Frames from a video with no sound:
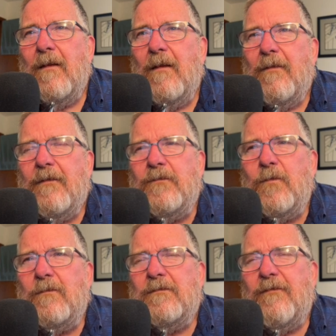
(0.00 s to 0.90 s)
The
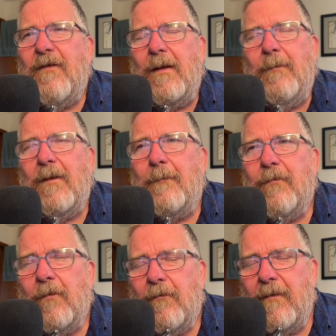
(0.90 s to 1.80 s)
tools available on
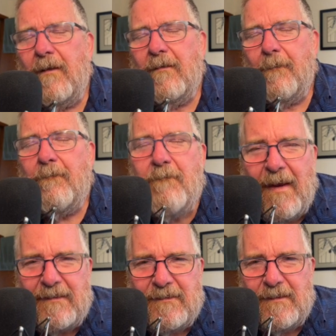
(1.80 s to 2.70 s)
Procreate, the
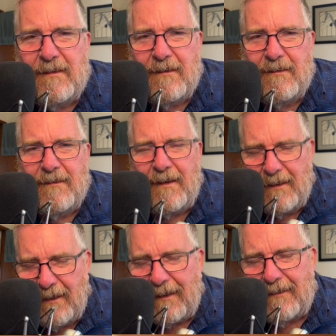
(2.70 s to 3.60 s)
best
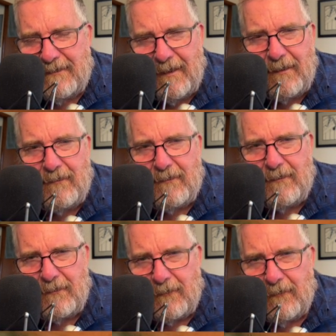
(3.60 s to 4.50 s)
thing I can tell you to
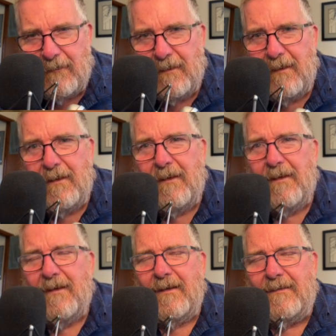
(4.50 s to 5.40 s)
do
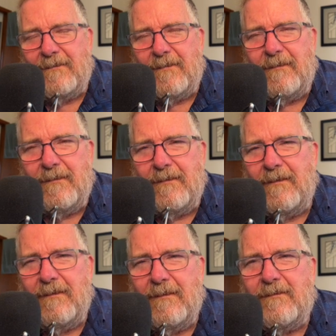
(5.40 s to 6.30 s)
is to
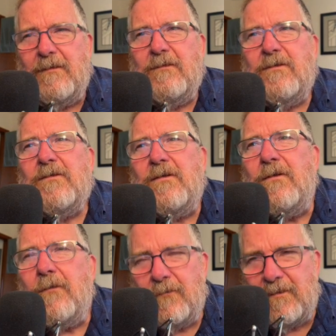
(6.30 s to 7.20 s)
just
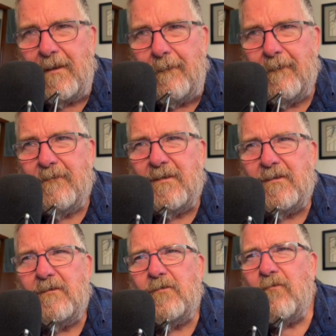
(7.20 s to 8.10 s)
use them,
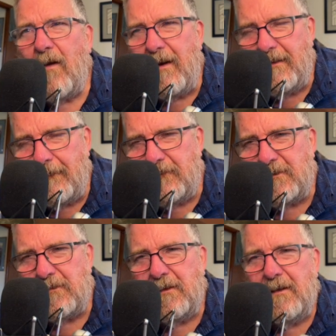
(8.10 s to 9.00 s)
just try them, just